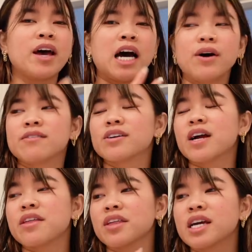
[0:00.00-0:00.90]

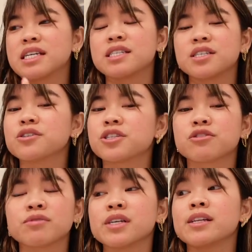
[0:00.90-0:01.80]
However, I think I still
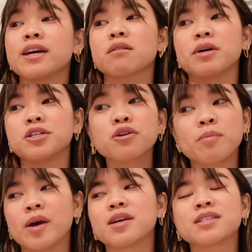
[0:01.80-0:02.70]
just really like my
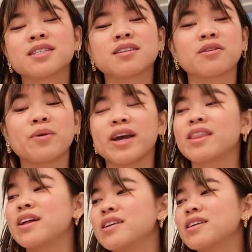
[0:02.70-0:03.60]
toothpaste the way
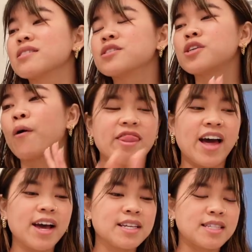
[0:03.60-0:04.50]
that it is. So
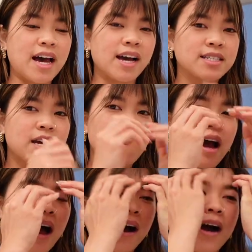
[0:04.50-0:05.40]
that is that.
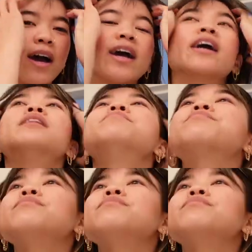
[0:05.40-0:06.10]
I